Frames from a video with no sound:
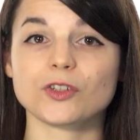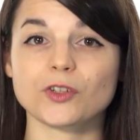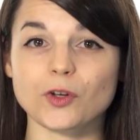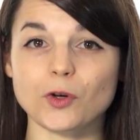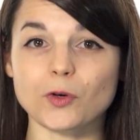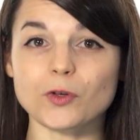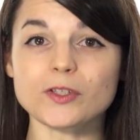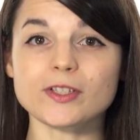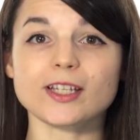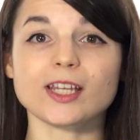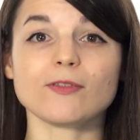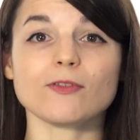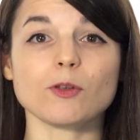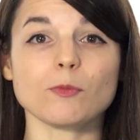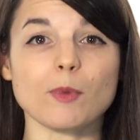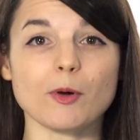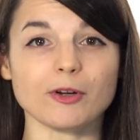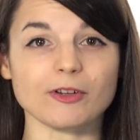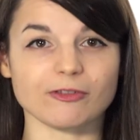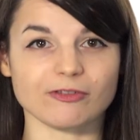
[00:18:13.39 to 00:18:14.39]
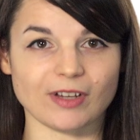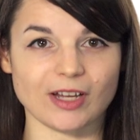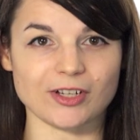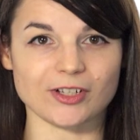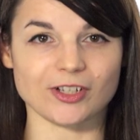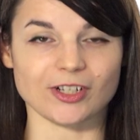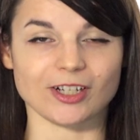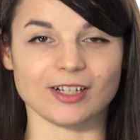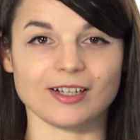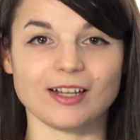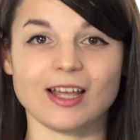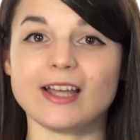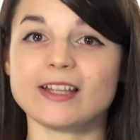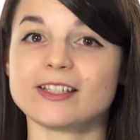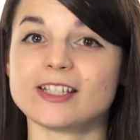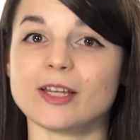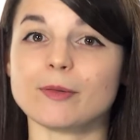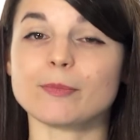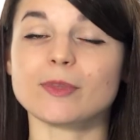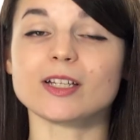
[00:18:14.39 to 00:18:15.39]
Goals give you motivation and
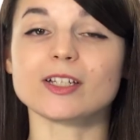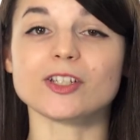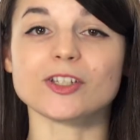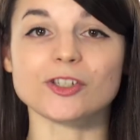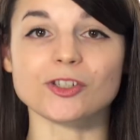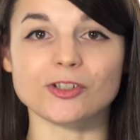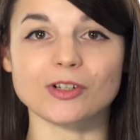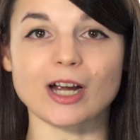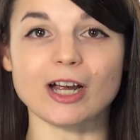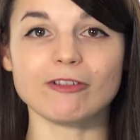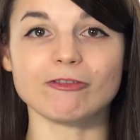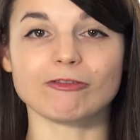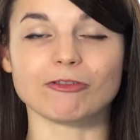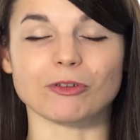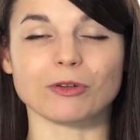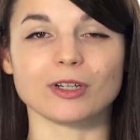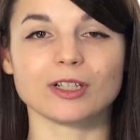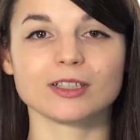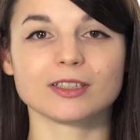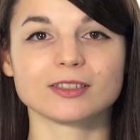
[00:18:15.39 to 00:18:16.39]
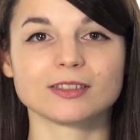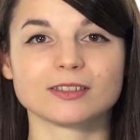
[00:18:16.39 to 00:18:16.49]
something to strive for.